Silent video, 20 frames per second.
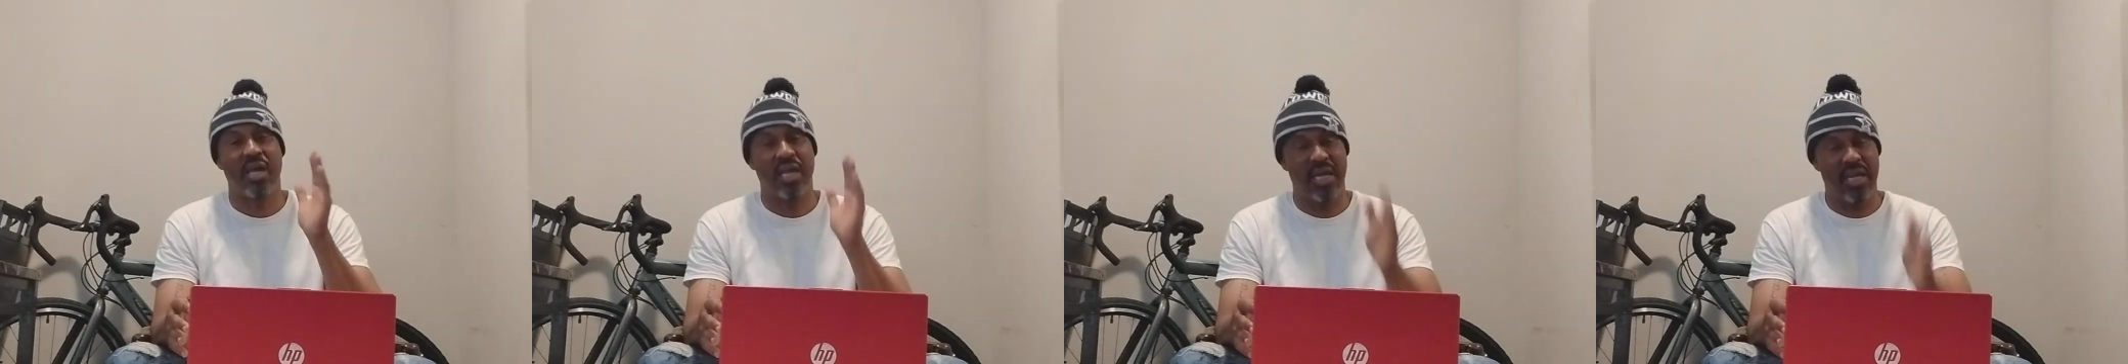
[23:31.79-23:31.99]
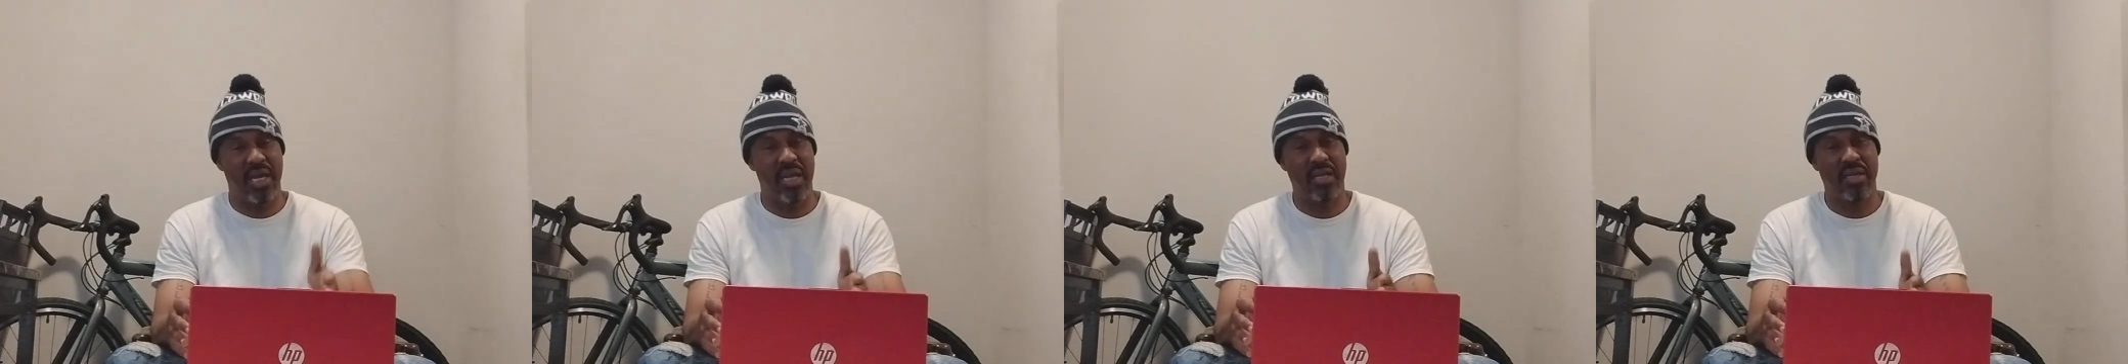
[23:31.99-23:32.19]

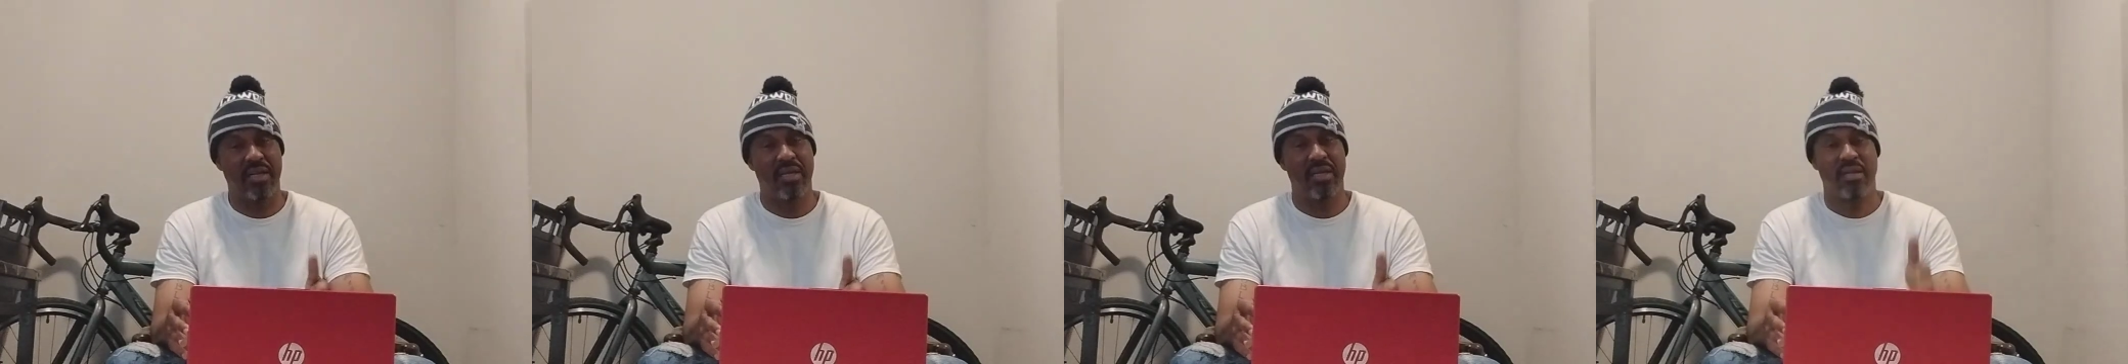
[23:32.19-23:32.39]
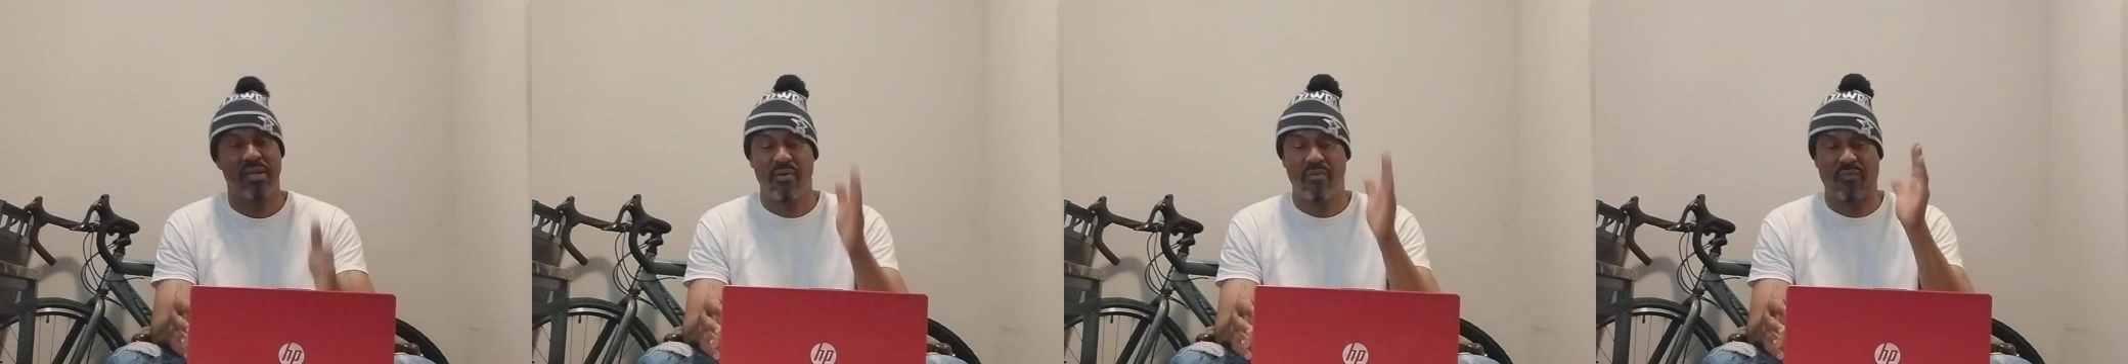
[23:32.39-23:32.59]

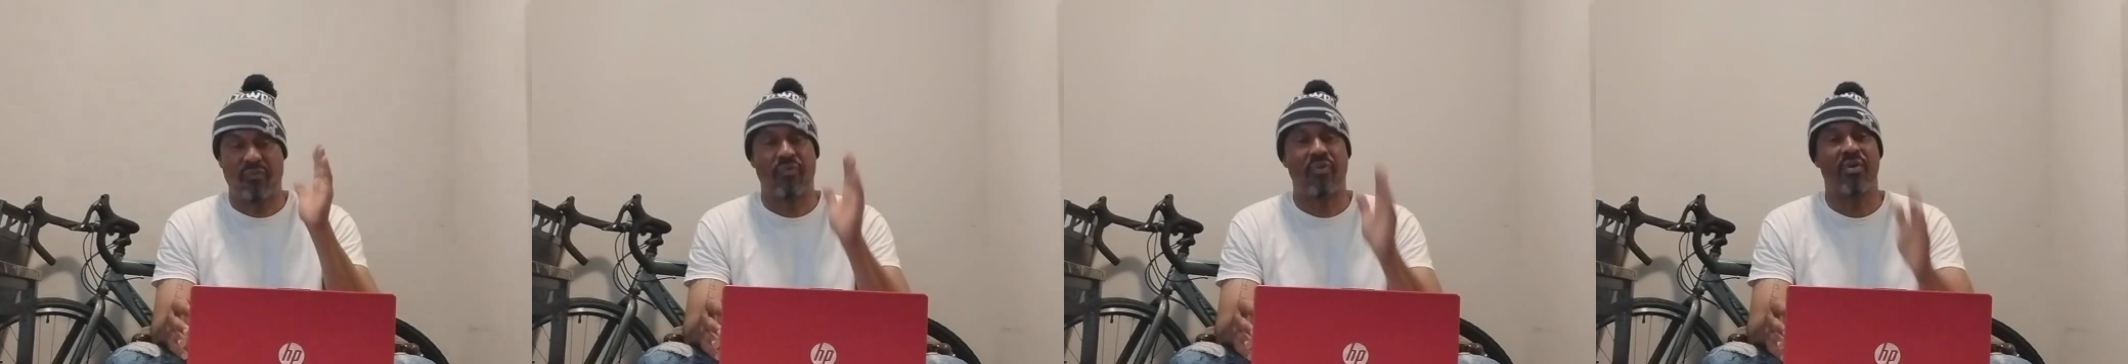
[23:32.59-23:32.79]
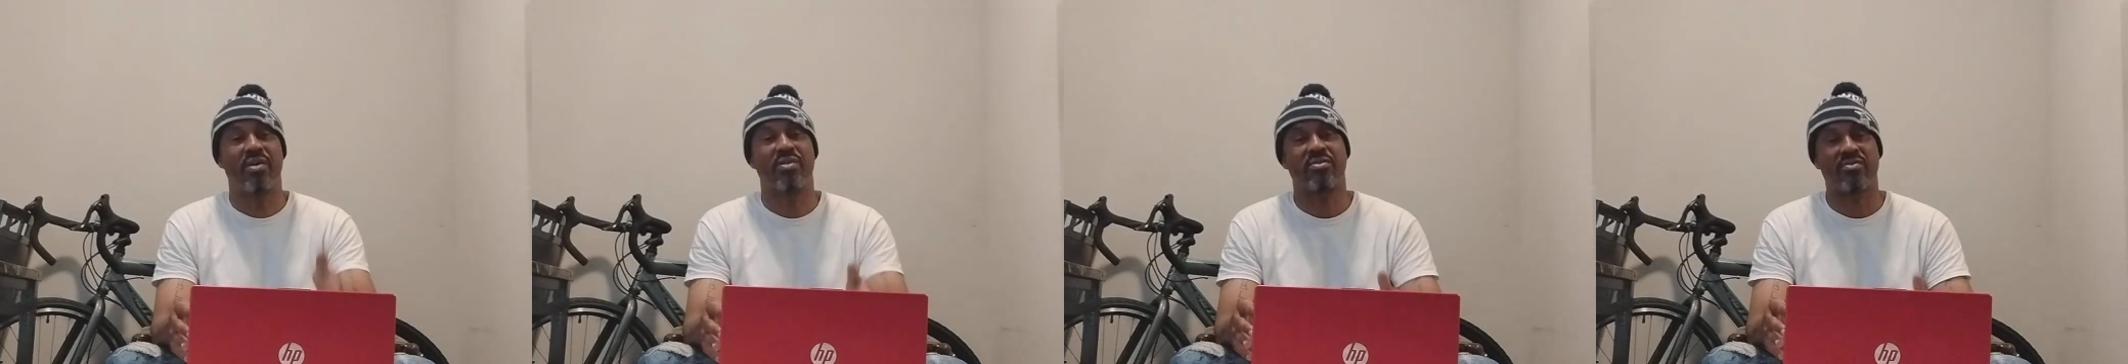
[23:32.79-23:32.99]
hating,
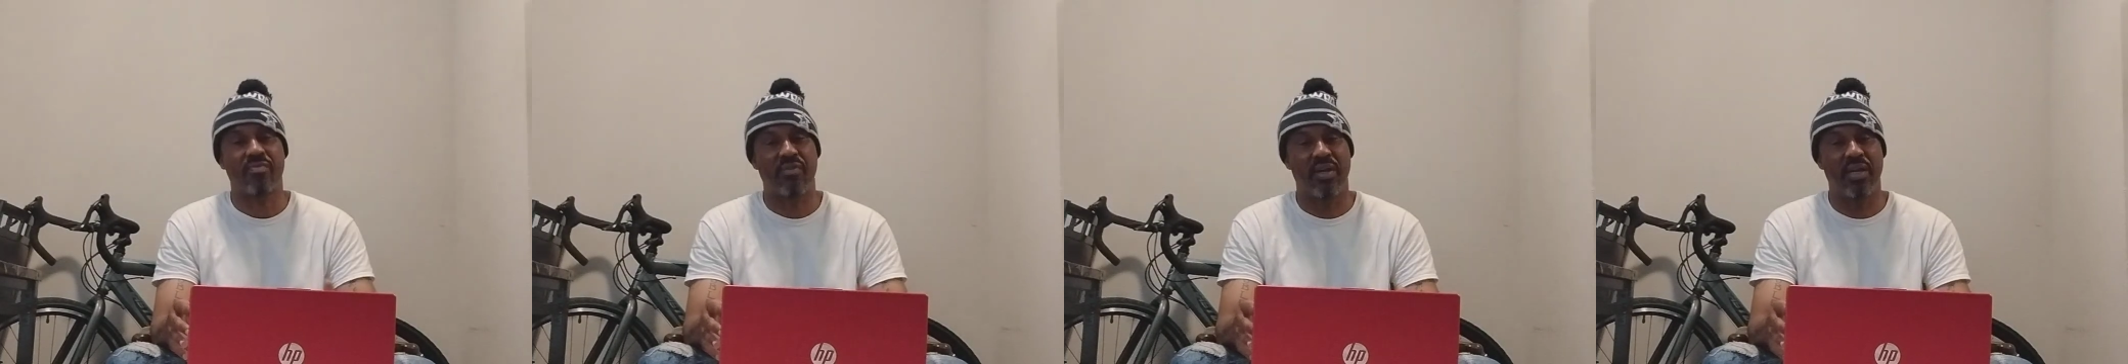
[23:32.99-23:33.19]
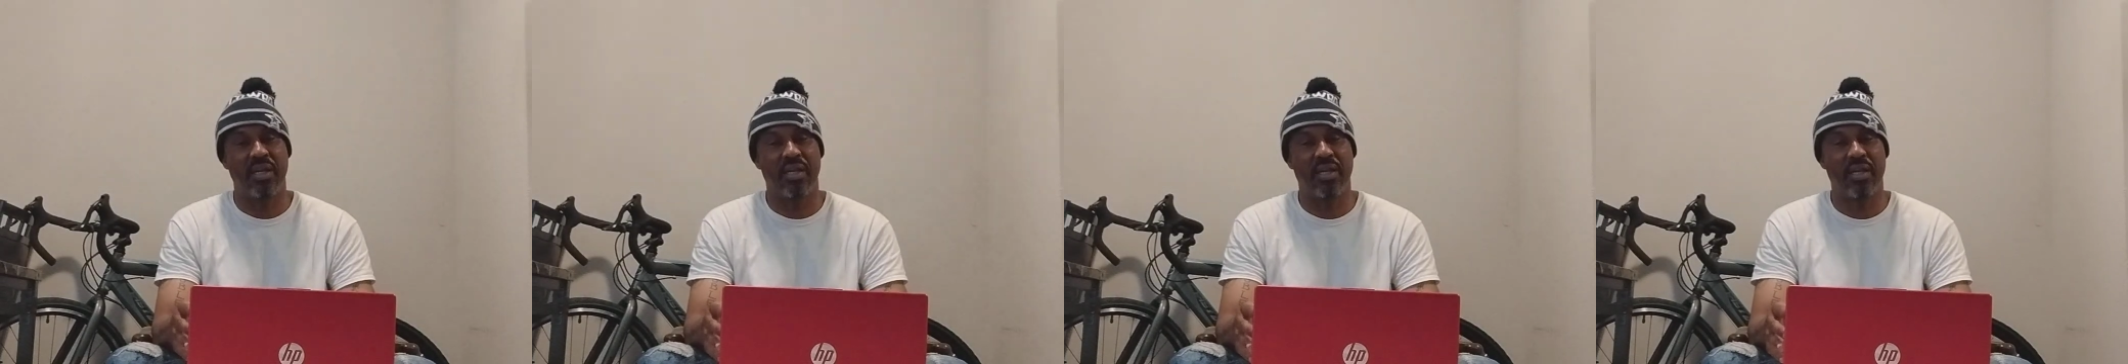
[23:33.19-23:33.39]

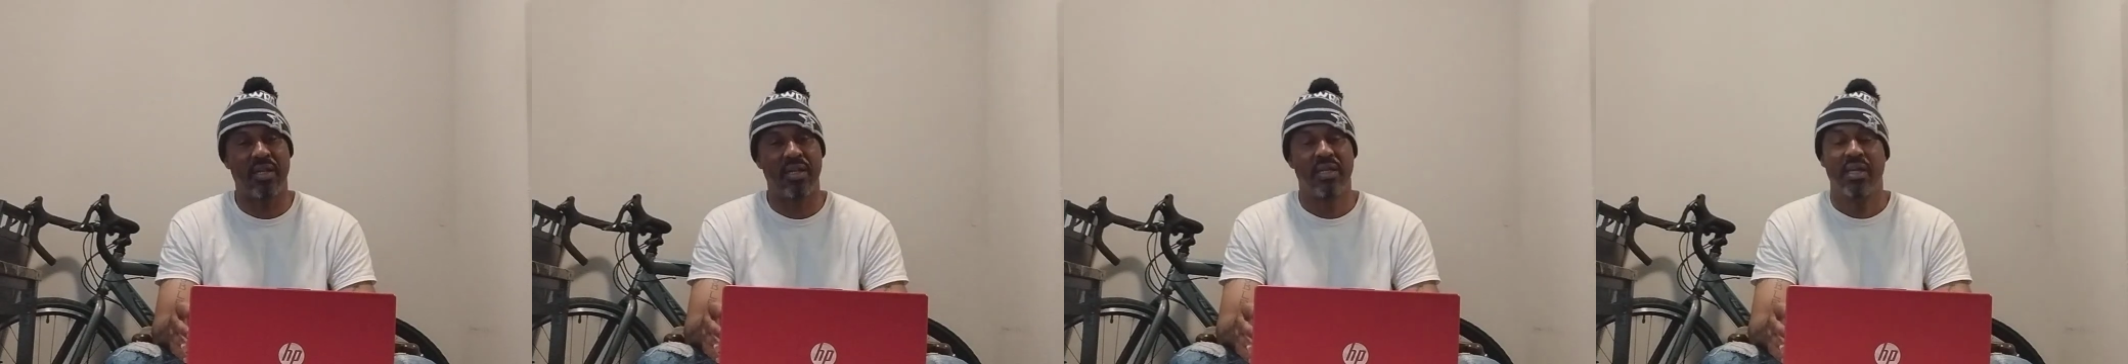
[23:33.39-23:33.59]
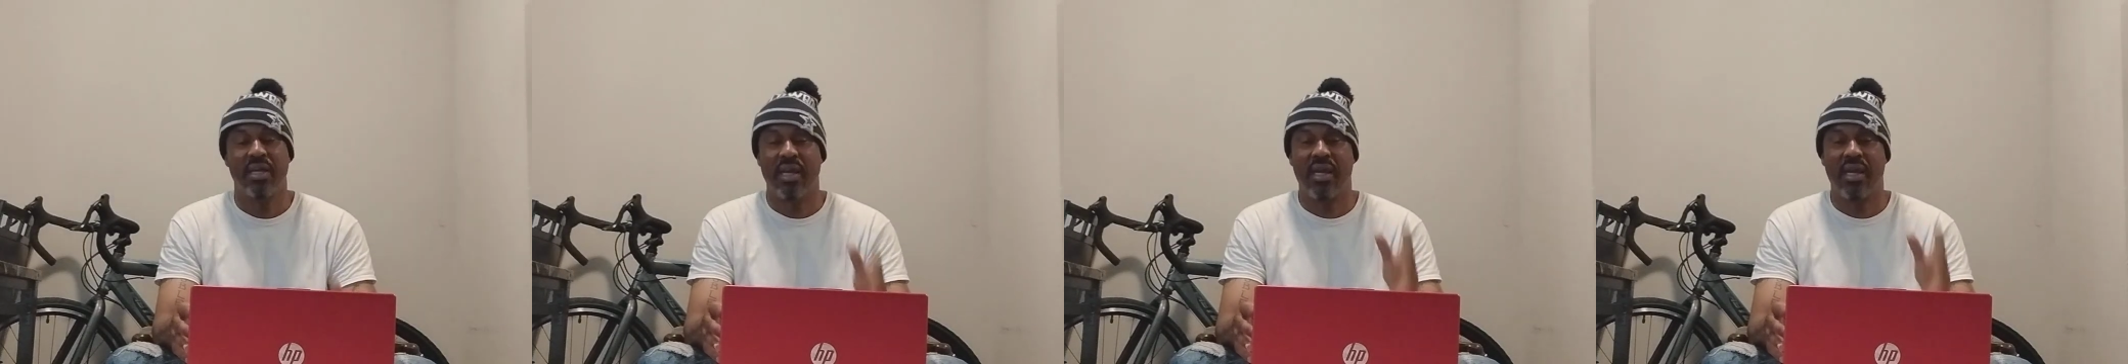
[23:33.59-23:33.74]
frustrated,